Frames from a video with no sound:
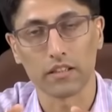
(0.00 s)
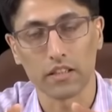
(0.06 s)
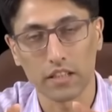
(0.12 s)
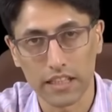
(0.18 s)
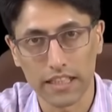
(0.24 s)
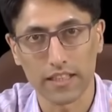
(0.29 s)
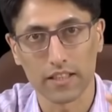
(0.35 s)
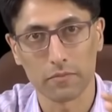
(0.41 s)

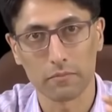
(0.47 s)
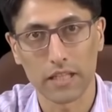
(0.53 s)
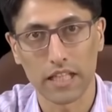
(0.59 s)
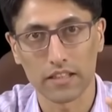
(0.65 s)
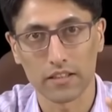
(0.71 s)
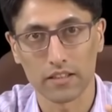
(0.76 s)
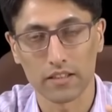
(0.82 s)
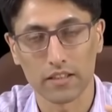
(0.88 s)
clear
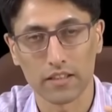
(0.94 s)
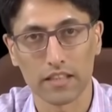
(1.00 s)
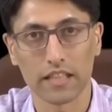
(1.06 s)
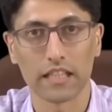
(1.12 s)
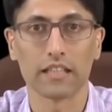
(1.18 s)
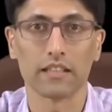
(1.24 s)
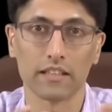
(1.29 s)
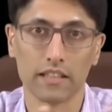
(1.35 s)
manner
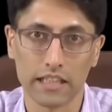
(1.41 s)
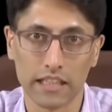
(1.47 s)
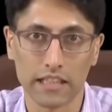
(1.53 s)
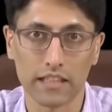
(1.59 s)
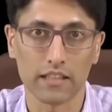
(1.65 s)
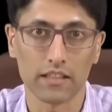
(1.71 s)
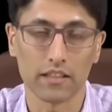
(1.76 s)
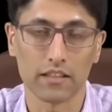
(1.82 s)
than
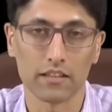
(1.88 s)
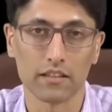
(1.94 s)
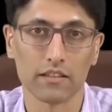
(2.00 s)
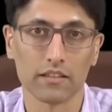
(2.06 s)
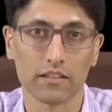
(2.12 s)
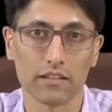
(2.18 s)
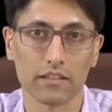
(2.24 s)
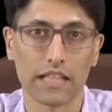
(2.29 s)
the
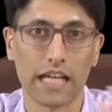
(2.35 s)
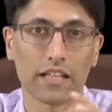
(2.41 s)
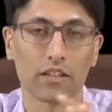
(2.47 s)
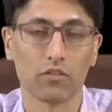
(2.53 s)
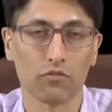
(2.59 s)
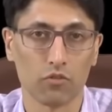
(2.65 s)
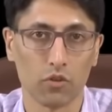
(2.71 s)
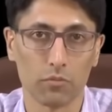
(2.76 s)

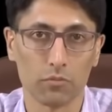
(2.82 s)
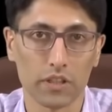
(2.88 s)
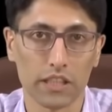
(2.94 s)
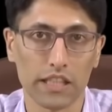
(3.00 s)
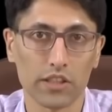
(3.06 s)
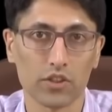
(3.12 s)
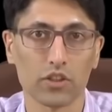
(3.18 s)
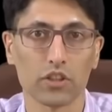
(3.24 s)
Latin
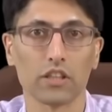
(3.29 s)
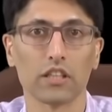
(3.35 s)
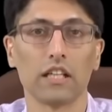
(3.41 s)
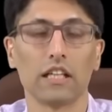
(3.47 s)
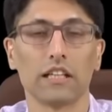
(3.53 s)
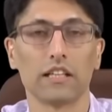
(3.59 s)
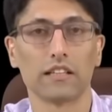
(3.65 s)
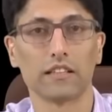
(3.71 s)
formulation
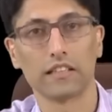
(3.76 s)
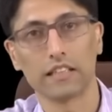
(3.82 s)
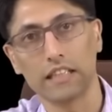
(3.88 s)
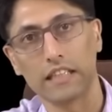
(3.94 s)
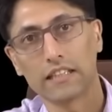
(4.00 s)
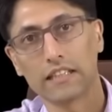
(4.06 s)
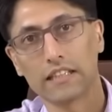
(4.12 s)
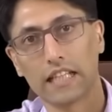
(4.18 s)

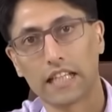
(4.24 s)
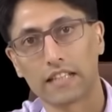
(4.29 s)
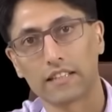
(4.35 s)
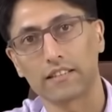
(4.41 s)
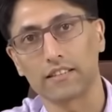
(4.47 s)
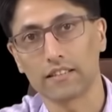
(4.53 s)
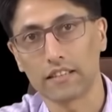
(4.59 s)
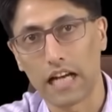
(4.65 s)

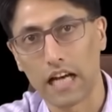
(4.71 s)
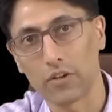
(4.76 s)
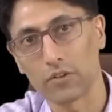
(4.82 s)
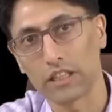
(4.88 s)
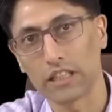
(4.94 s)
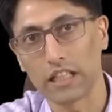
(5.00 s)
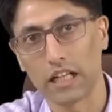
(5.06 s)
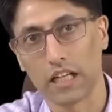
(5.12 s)
that
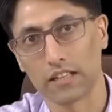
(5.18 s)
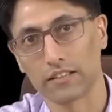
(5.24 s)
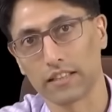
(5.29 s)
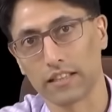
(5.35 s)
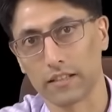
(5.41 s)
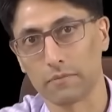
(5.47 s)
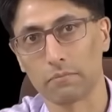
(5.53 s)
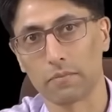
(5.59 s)
audi
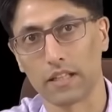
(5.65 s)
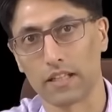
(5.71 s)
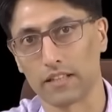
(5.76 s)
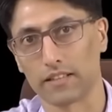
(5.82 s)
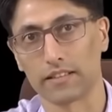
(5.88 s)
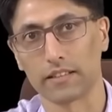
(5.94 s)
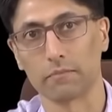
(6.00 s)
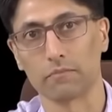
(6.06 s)
alteram
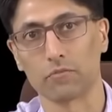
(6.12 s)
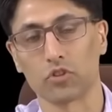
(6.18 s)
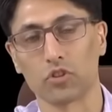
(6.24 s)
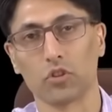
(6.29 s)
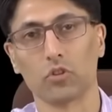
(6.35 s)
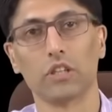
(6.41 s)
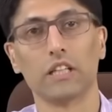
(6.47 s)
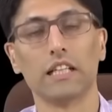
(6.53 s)
partem.
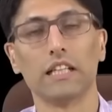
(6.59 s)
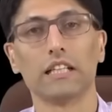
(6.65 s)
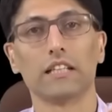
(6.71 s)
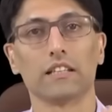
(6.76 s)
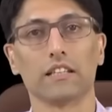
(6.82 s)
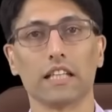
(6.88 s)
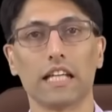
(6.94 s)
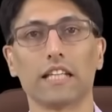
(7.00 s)
So
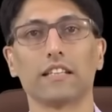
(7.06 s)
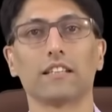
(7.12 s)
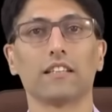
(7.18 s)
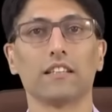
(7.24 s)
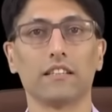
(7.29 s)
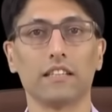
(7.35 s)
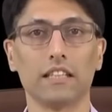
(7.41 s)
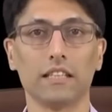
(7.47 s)

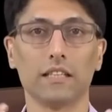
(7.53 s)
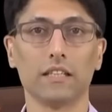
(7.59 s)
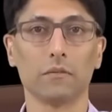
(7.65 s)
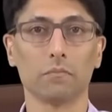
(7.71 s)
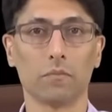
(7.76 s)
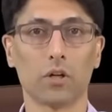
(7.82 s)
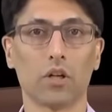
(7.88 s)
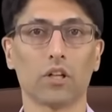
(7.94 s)
let the
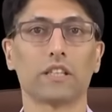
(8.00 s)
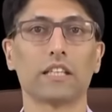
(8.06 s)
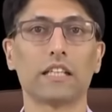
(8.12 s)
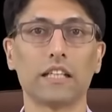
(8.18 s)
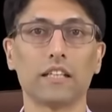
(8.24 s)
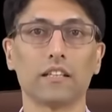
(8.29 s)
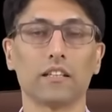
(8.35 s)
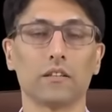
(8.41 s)

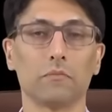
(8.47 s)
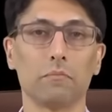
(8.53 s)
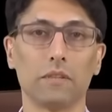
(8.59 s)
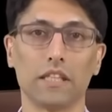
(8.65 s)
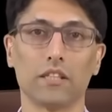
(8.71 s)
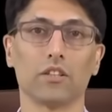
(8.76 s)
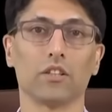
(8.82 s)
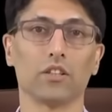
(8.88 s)
party
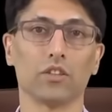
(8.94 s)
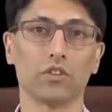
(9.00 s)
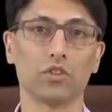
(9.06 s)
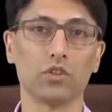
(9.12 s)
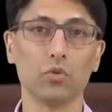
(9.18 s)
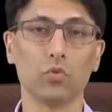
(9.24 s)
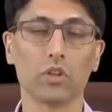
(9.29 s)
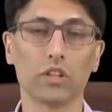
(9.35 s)
be heard.
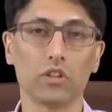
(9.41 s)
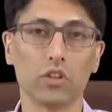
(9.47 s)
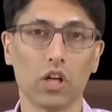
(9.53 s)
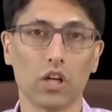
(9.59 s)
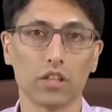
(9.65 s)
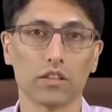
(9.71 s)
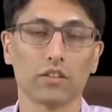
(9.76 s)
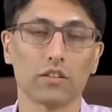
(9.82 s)
You will
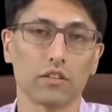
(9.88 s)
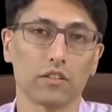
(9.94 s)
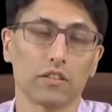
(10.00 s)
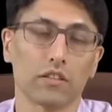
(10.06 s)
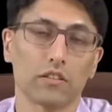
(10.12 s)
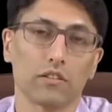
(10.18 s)
not